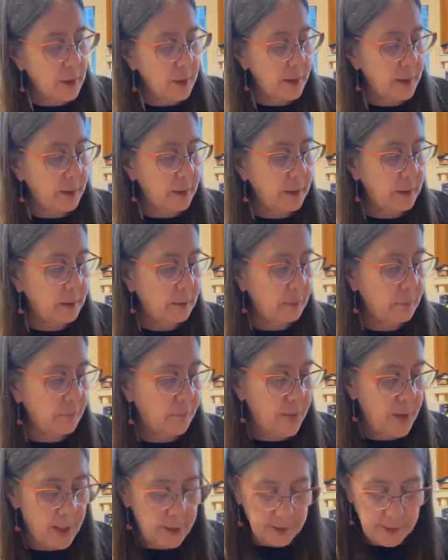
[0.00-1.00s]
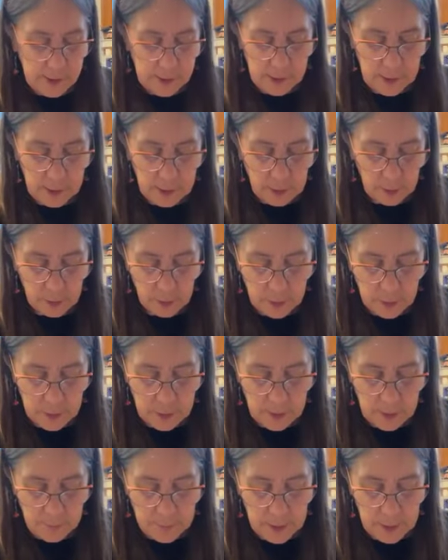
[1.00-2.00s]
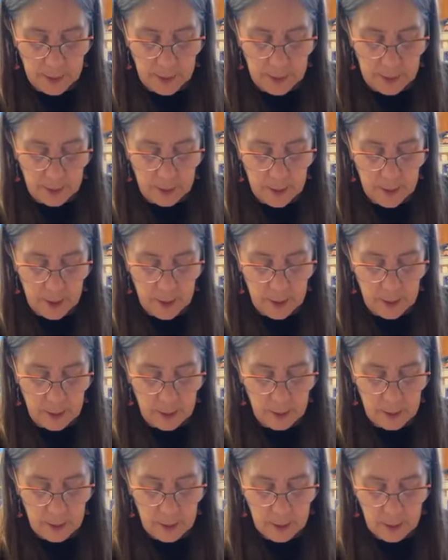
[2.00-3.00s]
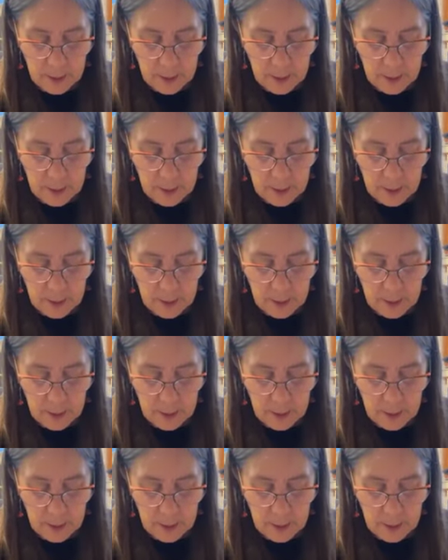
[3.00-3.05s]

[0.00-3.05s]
drying, fast stick or something like that.